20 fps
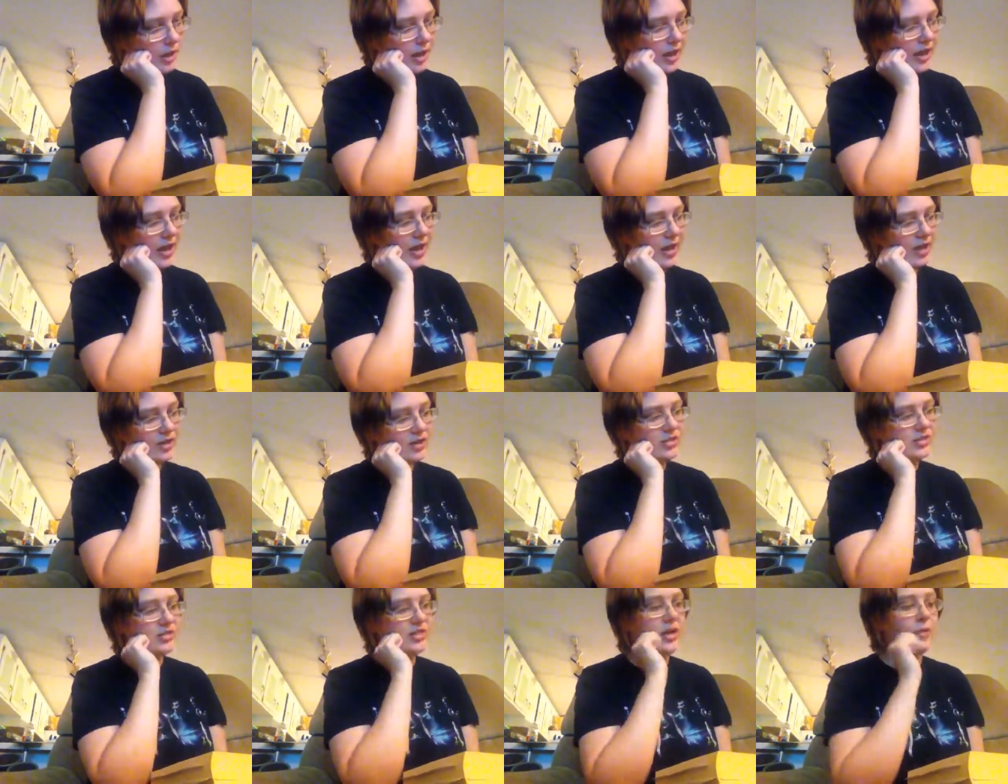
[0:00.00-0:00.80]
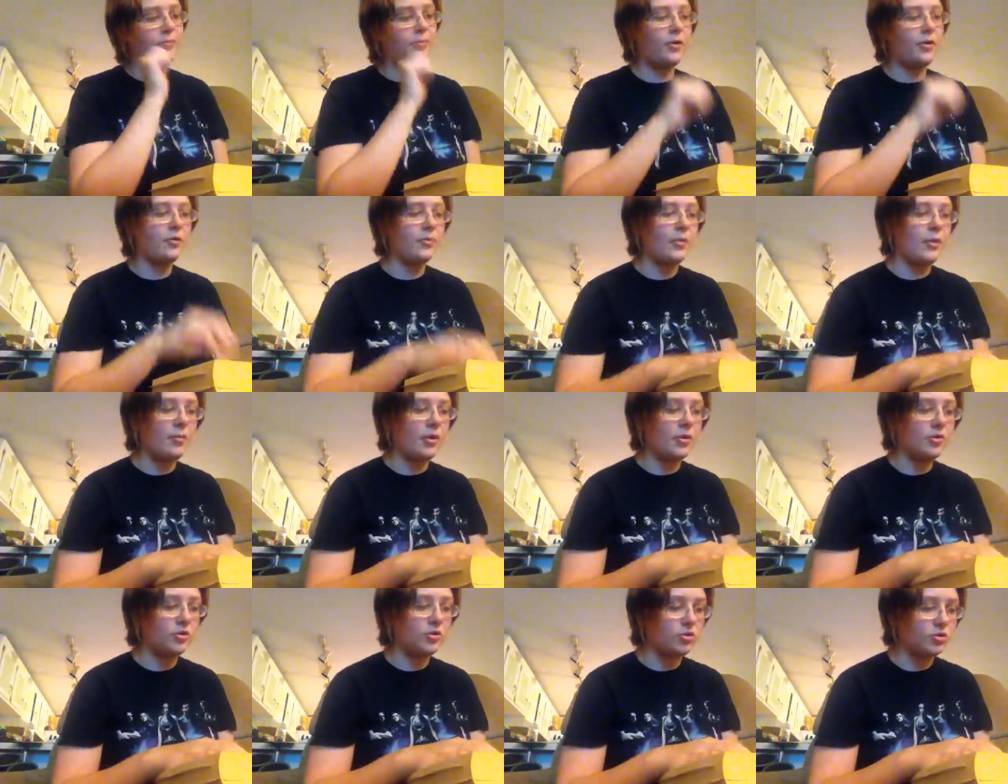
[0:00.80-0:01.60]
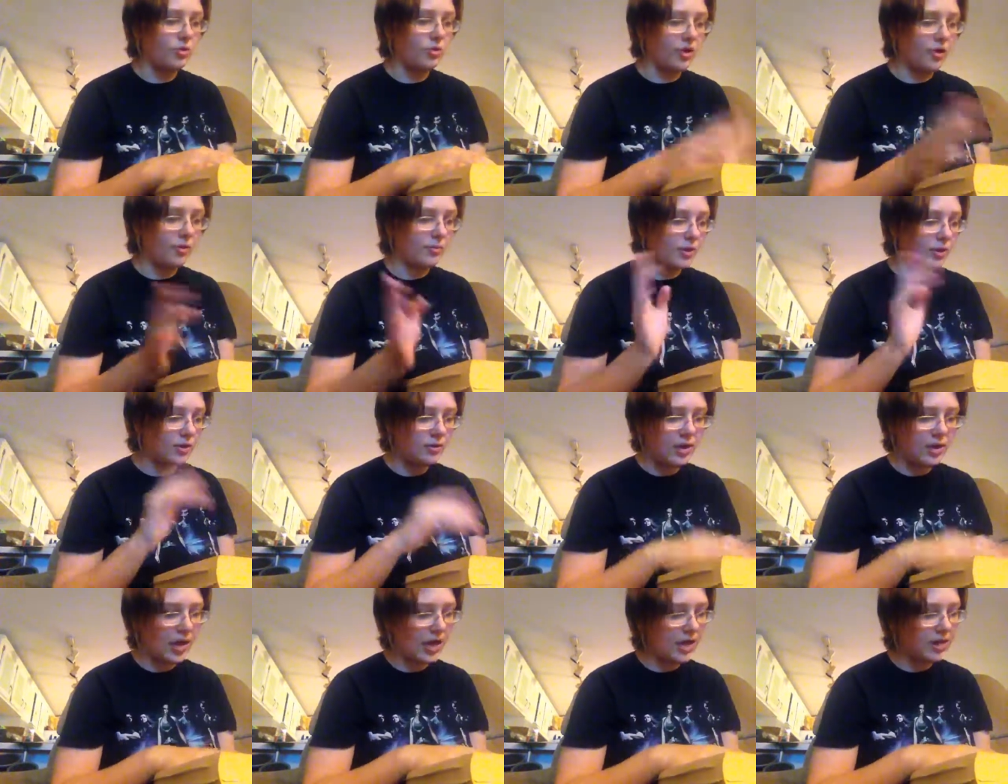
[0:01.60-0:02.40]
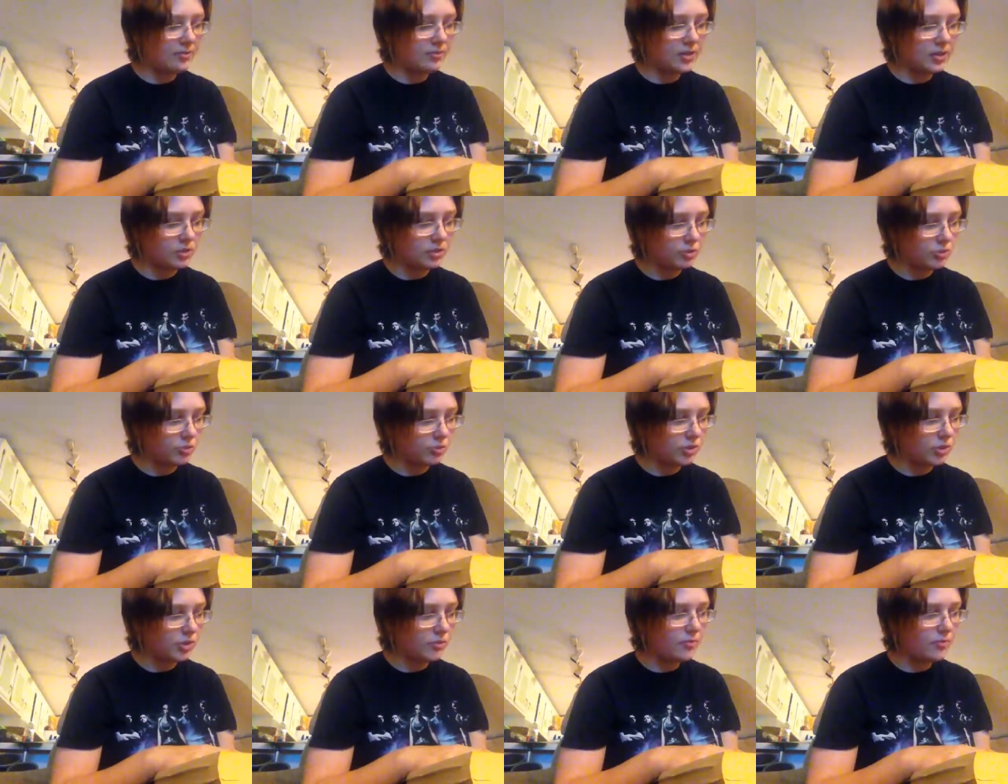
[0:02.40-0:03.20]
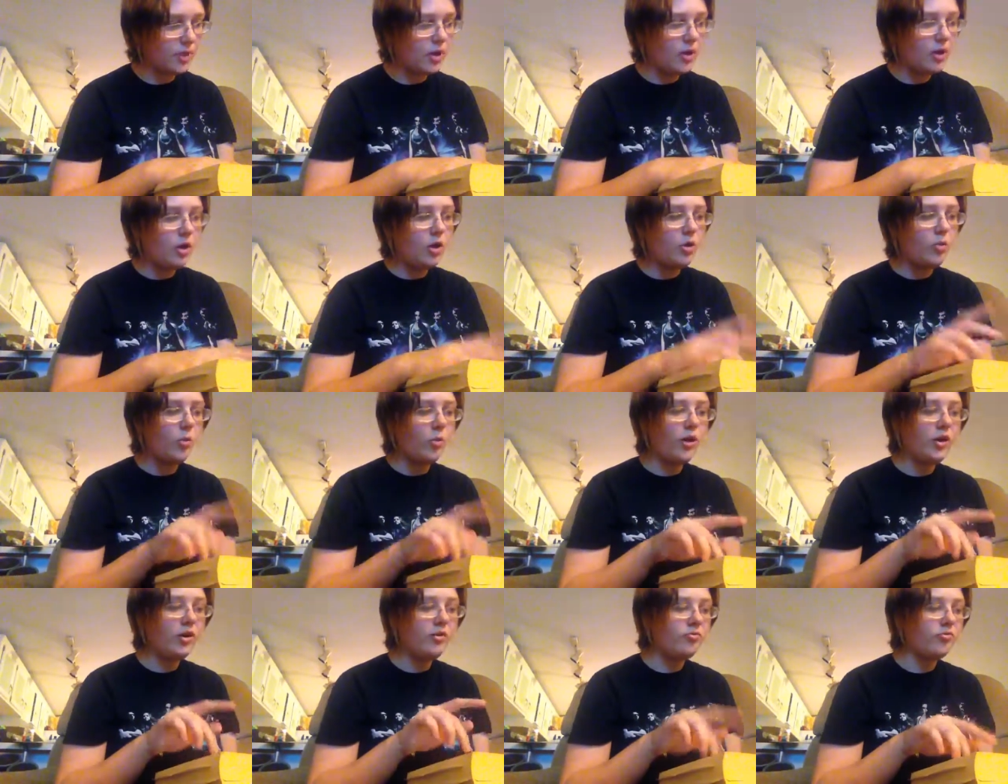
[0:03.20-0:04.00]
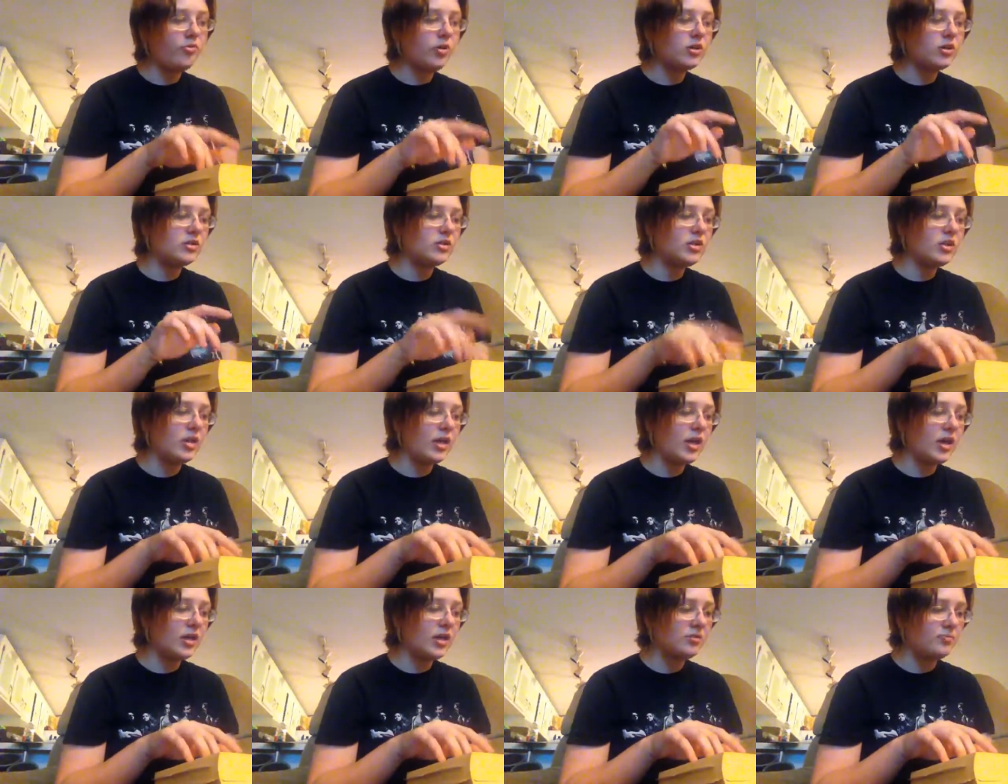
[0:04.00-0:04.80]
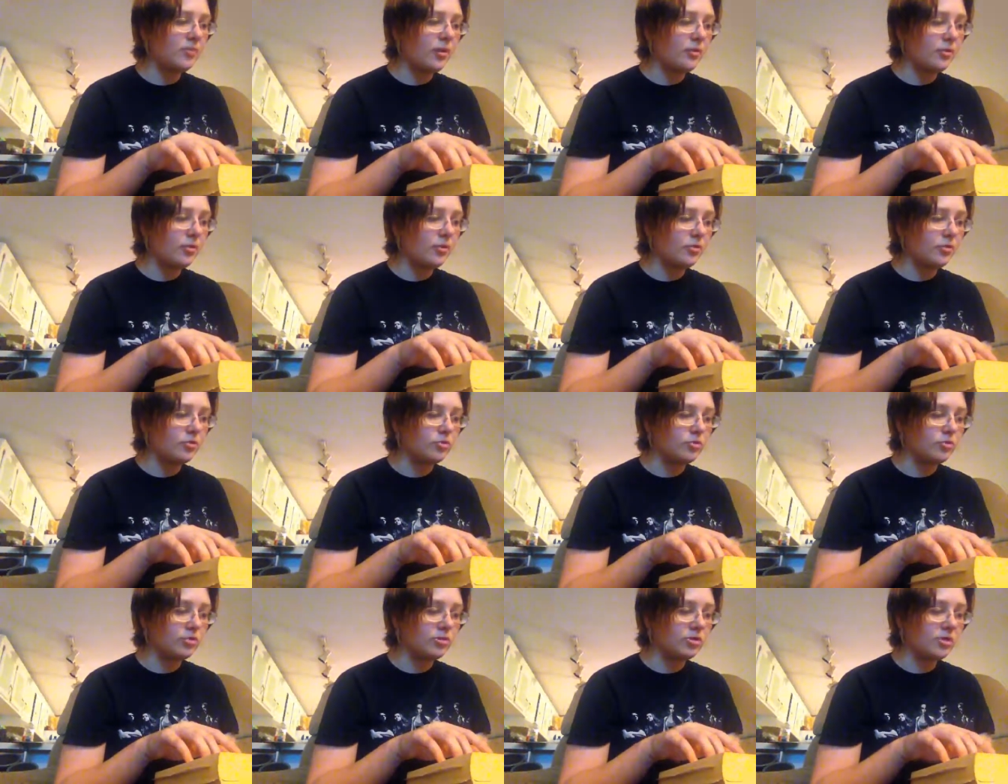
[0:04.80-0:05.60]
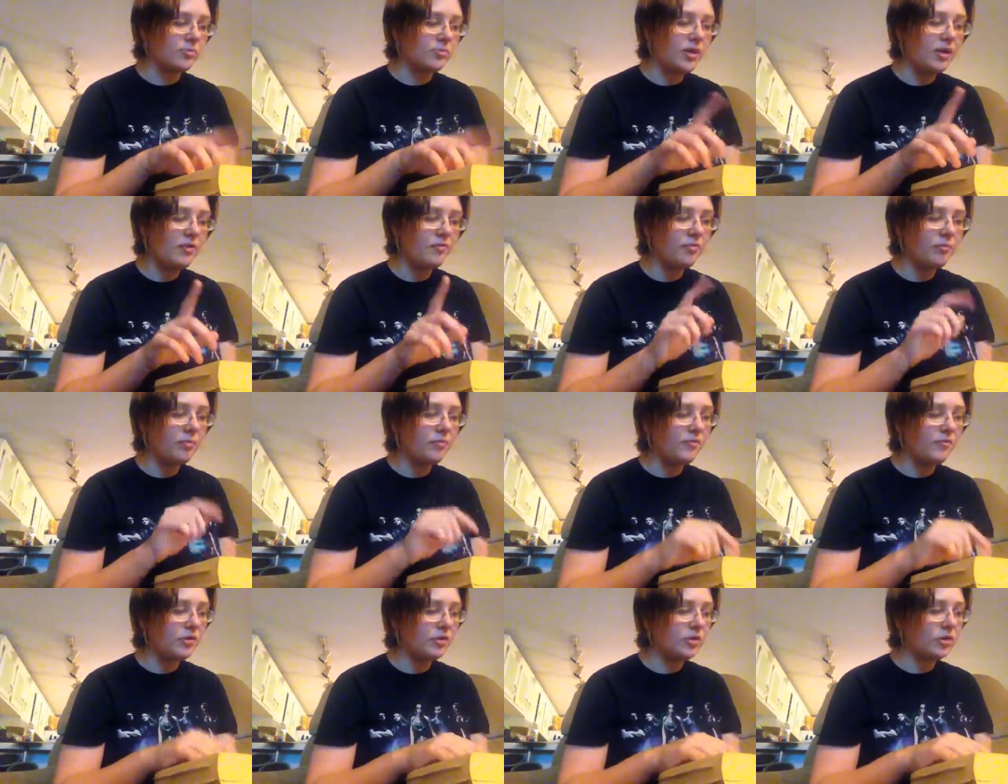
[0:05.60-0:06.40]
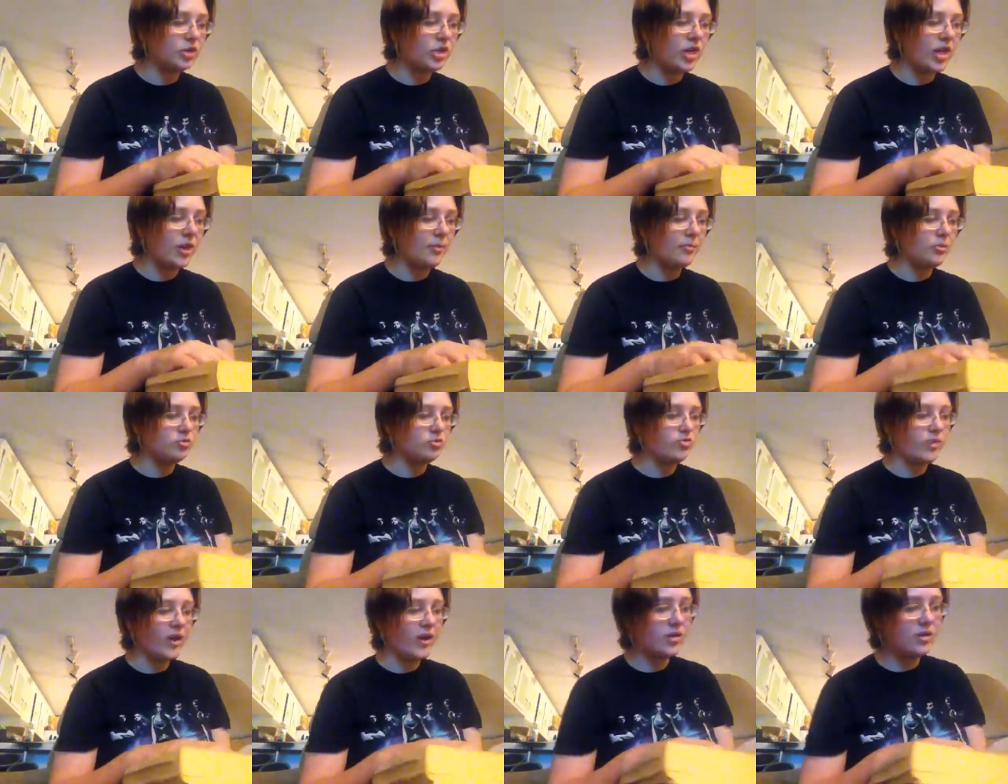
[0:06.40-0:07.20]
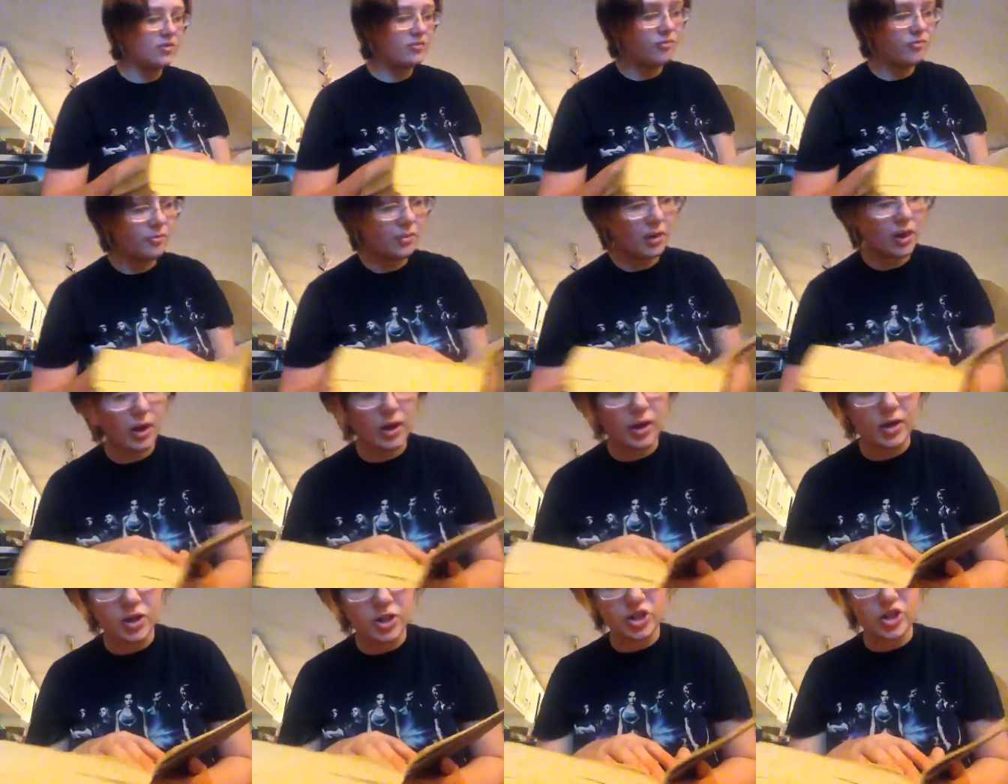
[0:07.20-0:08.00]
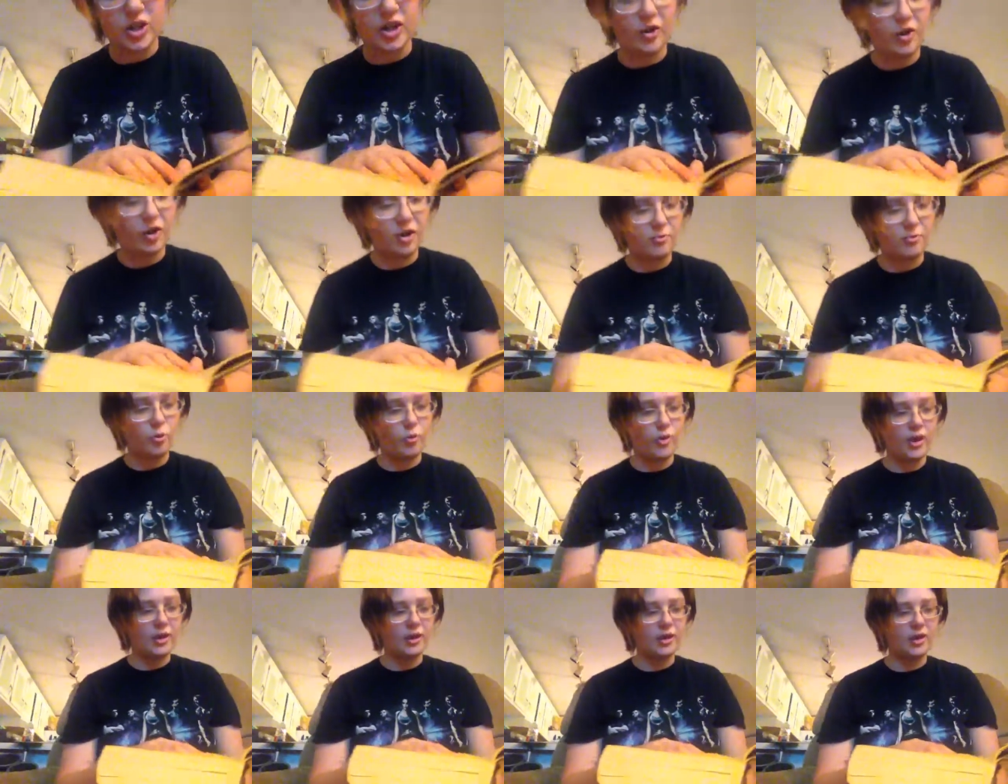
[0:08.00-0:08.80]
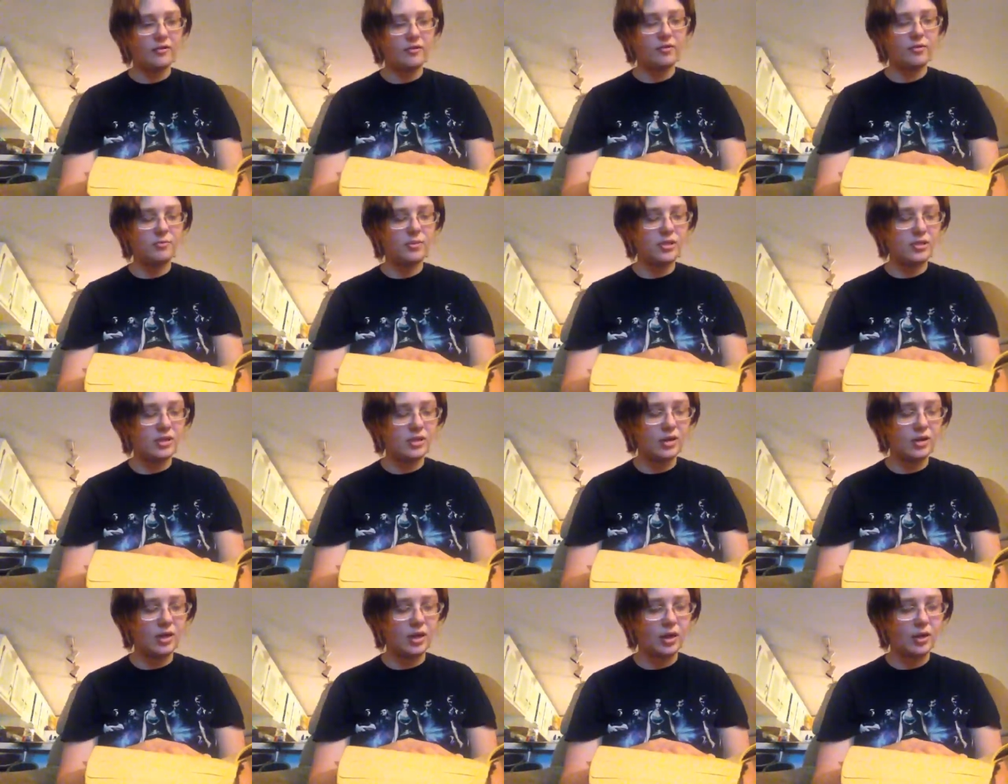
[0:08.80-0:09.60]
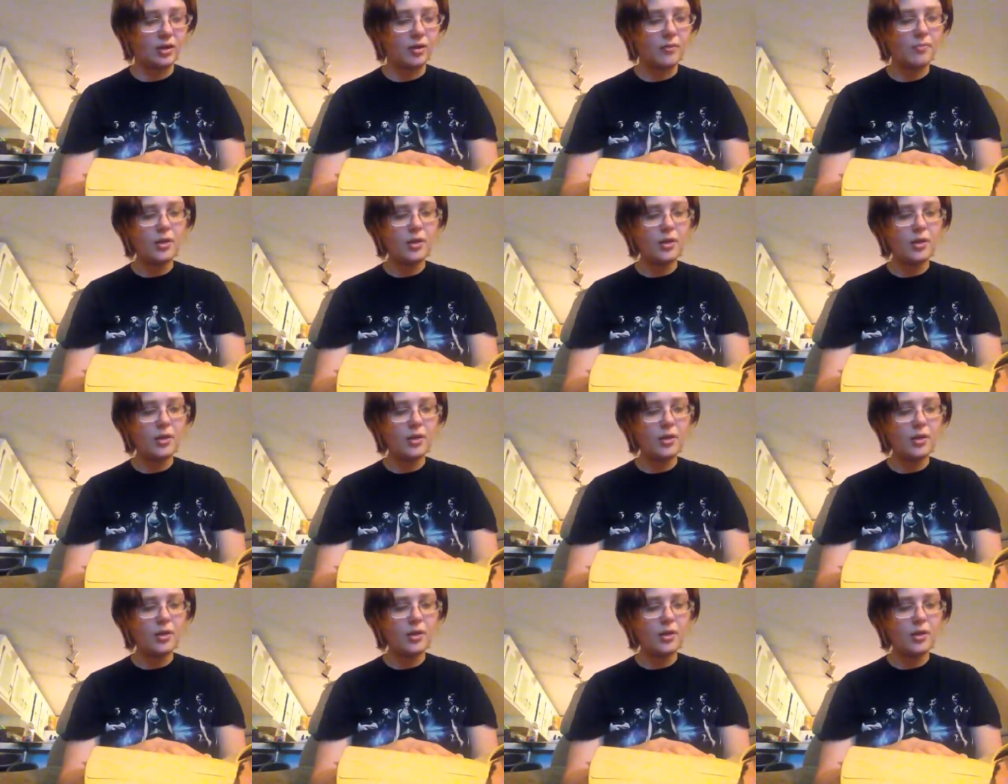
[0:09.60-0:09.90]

I hated the sad part of my mother's story, but it had to be told. One frosty day, as my mother told it, the men from the village came and dragged him from the cottage and carried him away, never to be seen again.